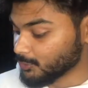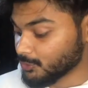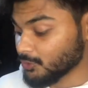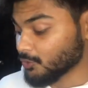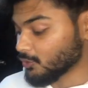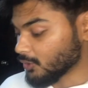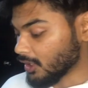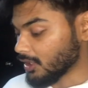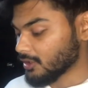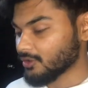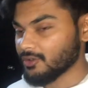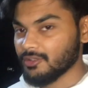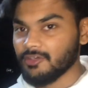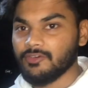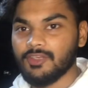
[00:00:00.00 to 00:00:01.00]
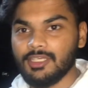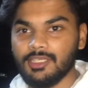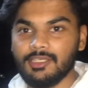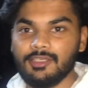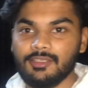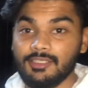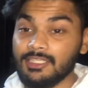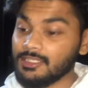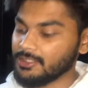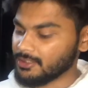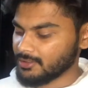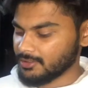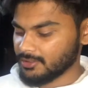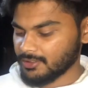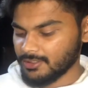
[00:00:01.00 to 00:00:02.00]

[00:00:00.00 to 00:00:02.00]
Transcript: You are gonna need it.